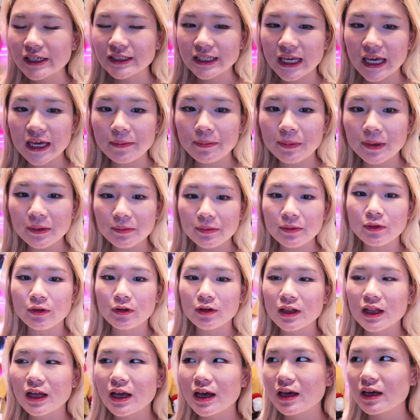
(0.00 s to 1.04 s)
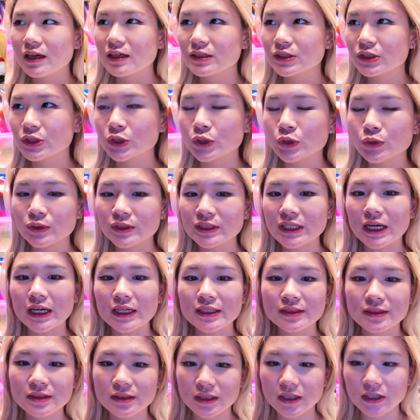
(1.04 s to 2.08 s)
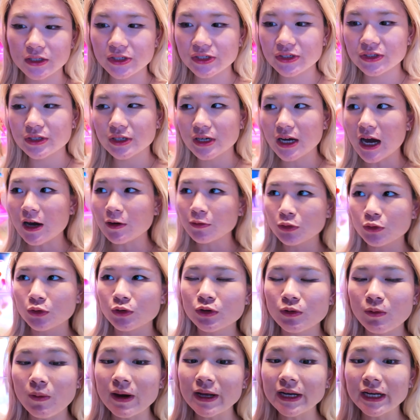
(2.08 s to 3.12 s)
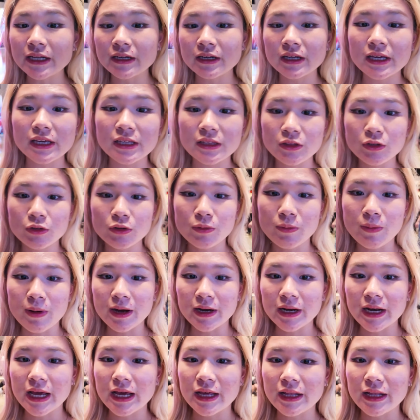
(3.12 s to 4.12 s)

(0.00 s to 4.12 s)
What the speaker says: SKP Mall has two sides. There's the outdoor one and the indoor one.